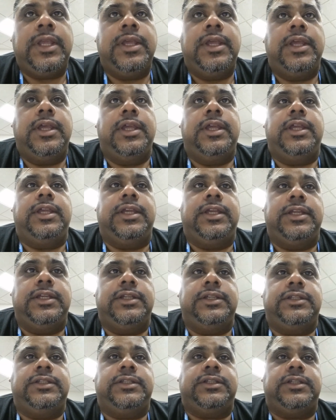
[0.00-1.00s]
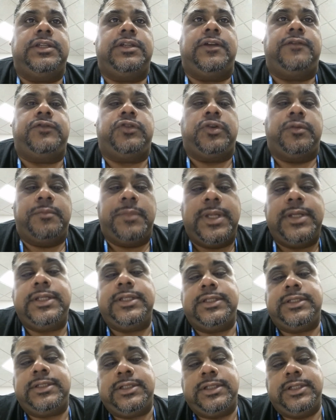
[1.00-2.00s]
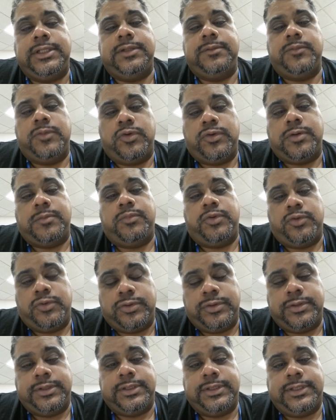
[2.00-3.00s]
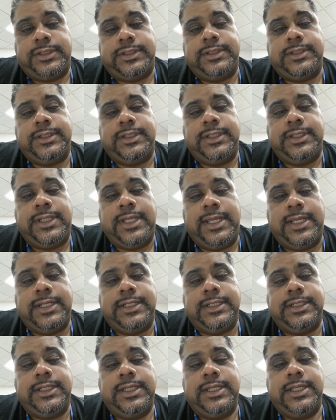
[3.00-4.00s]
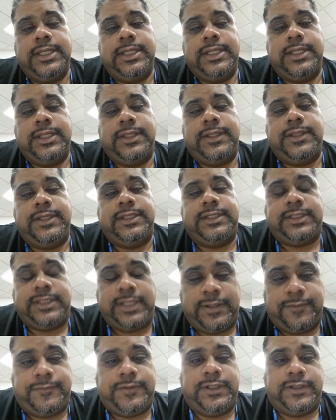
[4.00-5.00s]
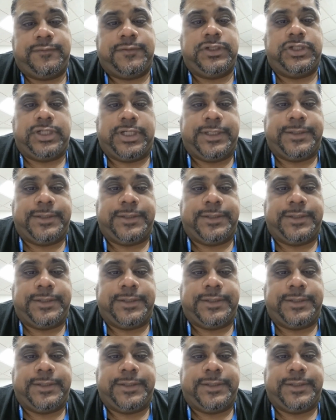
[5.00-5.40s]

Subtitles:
is of tremendously more importance than the safety of the child.